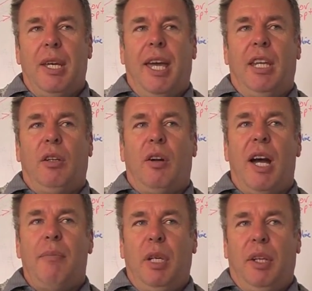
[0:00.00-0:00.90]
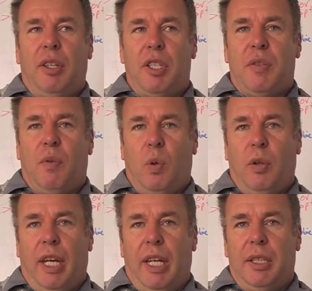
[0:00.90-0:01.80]
And there are methods for
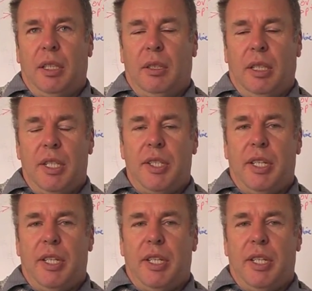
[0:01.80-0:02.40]
that. There's